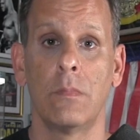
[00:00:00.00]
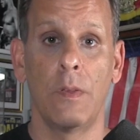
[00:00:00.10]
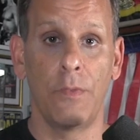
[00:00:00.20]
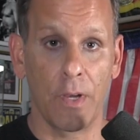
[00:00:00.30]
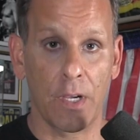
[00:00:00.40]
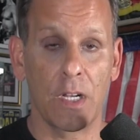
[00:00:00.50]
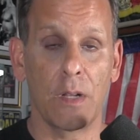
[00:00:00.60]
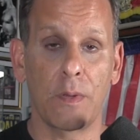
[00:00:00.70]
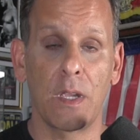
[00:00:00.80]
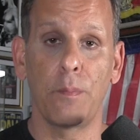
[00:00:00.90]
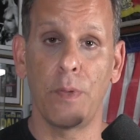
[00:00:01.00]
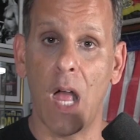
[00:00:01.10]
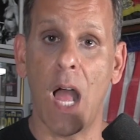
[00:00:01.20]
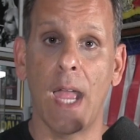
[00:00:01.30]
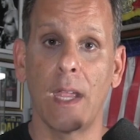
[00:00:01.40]
if they're going to
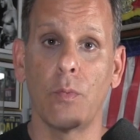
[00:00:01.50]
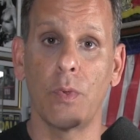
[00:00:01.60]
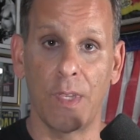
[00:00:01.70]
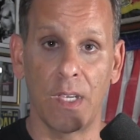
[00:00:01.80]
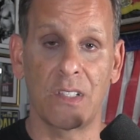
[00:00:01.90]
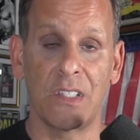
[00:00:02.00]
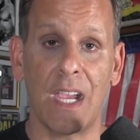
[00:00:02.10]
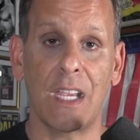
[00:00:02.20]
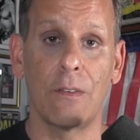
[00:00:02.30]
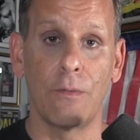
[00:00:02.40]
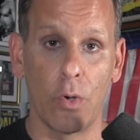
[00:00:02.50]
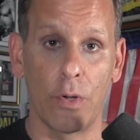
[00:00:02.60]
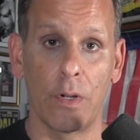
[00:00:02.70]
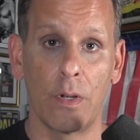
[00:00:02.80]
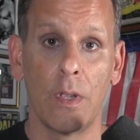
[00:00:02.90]
comply with the executive
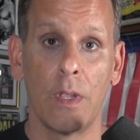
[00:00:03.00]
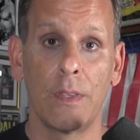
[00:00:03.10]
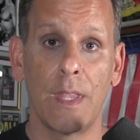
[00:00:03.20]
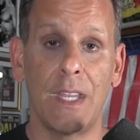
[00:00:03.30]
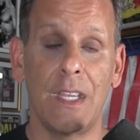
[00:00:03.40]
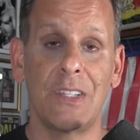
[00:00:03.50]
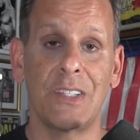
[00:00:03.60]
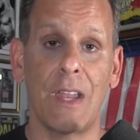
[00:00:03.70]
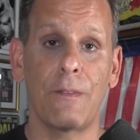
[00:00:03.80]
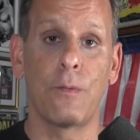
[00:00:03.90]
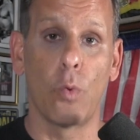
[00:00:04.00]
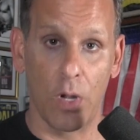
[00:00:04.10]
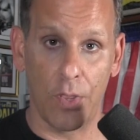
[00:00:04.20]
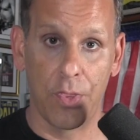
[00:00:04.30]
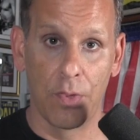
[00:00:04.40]
order that he set
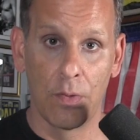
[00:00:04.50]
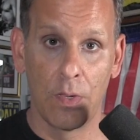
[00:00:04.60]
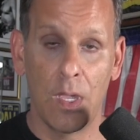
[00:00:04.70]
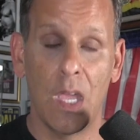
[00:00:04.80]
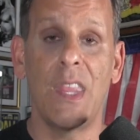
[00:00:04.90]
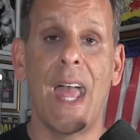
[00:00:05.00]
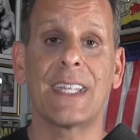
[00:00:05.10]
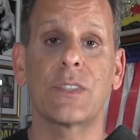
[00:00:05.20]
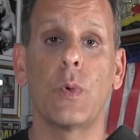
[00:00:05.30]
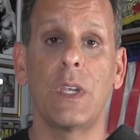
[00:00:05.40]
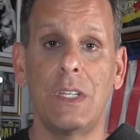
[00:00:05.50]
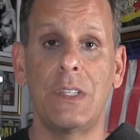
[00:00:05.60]
forth. And that's what he